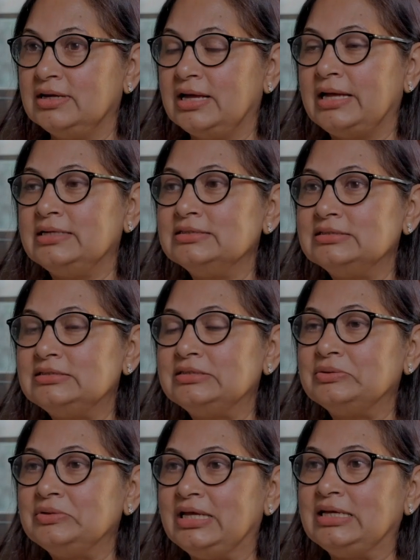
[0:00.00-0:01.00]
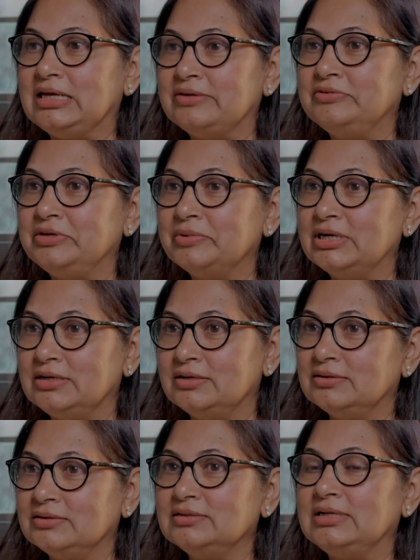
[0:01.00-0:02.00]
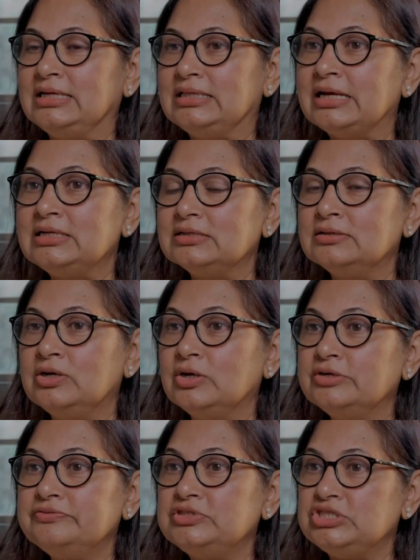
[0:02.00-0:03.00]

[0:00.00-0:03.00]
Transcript: and so, like everyone, like that, a lot of